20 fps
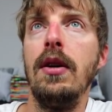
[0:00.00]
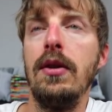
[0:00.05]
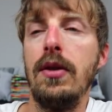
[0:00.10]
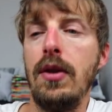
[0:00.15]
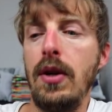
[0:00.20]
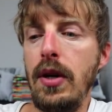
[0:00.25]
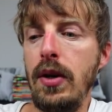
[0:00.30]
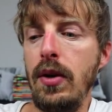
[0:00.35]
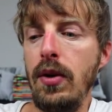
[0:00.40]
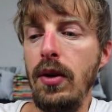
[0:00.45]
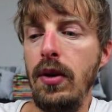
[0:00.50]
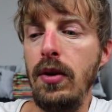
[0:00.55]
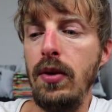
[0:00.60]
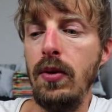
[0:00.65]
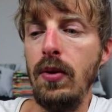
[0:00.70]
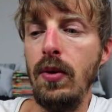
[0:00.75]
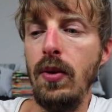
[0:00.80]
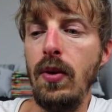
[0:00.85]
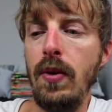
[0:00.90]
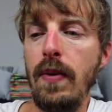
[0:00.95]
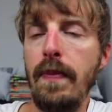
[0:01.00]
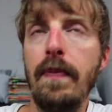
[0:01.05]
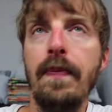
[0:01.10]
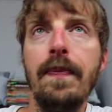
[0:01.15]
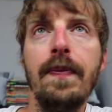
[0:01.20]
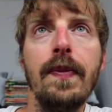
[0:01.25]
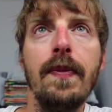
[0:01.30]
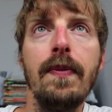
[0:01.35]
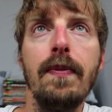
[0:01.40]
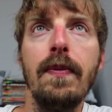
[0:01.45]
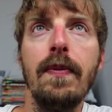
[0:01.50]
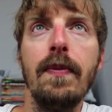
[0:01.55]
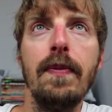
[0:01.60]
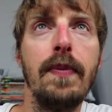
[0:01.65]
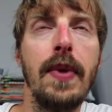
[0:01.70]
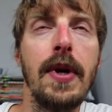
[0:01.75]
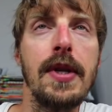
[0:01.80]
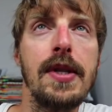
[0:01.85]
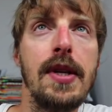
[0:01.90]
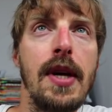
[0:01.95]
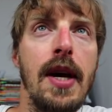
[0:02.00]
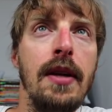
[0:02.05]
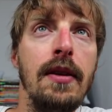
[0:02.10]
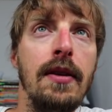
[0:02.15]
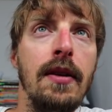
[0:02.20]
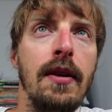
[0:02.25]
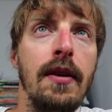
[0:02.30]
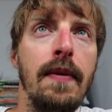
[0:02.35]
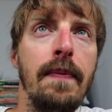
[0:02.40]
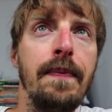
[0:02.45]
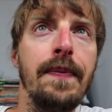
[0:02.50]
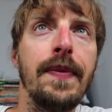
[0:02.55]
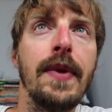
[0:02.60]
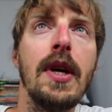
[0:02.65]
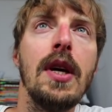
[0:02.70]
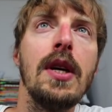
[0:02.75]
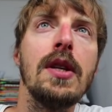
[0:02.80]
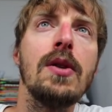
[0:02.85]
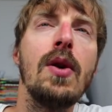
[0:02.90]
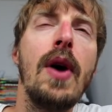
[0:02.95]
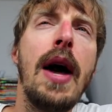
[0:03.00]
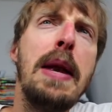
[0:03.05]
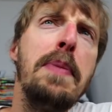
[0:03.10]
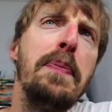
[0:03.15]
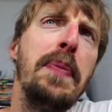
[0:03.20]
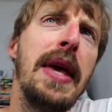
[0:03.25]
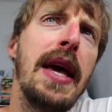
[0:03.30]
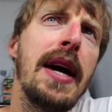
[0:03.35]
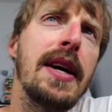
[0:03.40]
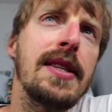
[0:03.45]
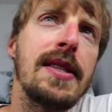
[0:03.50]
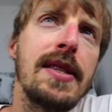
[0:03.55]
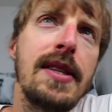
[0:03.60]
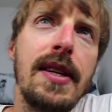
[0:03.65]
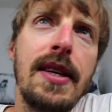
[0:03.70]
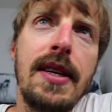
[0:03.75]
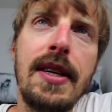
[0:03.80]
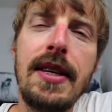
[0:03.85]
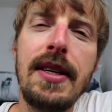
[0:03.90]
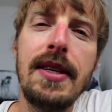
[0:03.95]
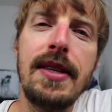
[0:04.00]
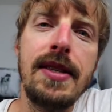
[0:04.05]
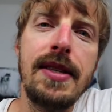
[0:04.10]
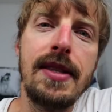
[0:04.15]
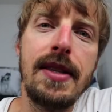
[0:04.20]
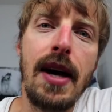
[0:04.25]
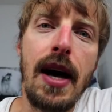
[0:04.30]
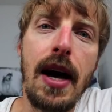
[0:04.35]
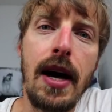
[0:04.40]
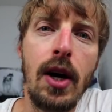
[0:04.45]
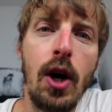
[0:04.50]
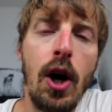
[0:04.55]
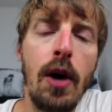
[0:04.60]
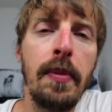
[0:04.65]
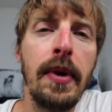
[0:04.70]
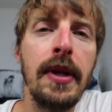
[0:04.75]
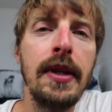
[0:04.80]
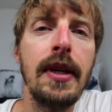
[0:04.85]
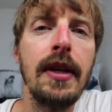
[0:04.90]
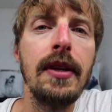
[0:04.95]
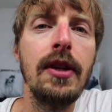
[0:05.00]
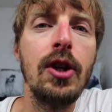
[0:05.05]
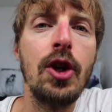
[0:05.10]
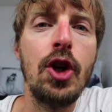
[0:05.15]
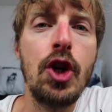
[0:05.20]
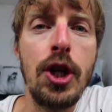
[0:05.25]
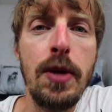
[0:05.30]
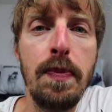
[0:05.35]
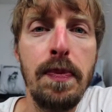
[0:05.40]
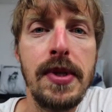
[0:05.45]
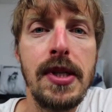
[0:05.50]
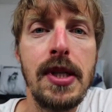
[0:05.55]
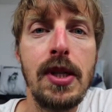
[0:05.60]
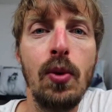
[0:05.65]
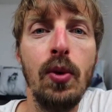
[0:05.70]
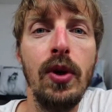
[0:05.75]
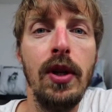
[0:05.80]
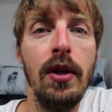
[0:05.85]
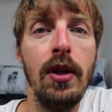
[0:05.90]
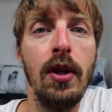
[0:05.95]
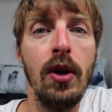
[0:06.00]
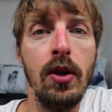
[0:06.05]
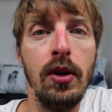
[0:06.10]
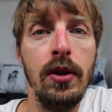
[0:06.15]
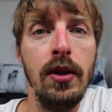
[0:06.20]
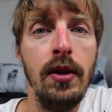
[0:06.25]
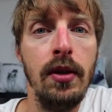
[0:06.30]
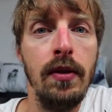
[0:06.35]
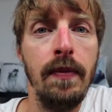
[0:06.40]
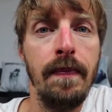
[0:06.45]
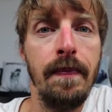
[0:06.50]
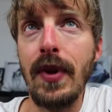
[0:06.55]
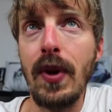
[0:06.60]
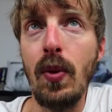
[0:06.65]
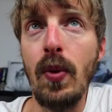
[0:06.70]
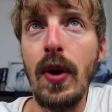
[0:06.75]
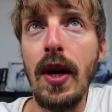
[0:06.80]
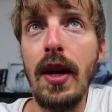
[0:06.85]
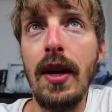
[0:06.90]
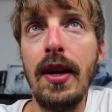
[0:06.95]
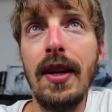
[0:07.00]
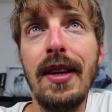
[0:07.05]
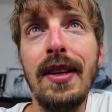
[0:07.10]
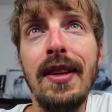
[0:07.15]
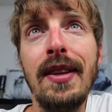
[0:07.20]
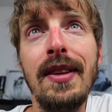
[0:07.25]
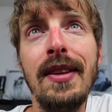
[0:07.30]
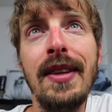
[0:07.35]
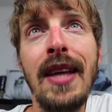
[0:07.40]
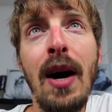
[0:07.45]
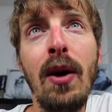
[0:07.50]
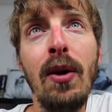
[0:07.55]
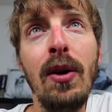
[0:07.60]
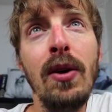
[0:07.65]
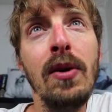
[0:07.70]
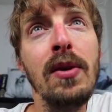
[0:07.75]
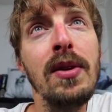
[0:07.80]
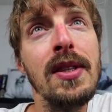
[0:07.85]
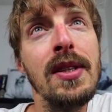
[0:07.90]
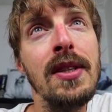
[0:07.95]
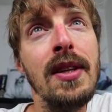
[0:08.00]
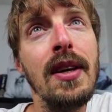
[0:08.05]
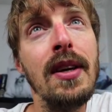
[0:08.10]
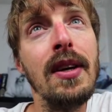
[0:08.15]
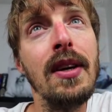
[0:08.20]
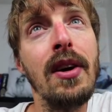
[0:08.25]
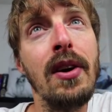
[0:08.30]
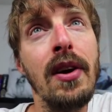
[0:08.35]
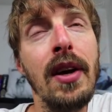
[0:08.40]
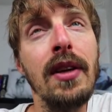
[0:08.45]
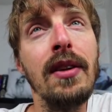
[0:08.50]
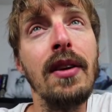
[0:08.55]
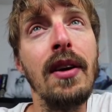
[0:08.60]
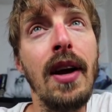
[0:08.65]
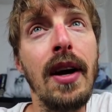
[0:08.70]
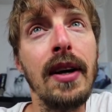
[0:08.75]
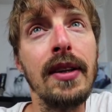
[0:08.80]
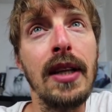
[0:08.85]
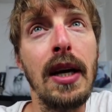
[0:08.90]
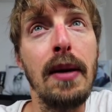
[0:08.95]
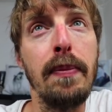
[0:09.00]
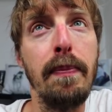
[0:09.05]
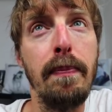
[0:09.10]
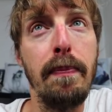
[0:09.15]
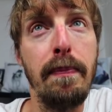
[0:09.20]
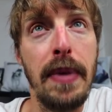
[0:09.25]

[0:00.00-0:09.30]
So I'm going to press enter. So npx is a command that ships with Node. Well, it downloads the Create React App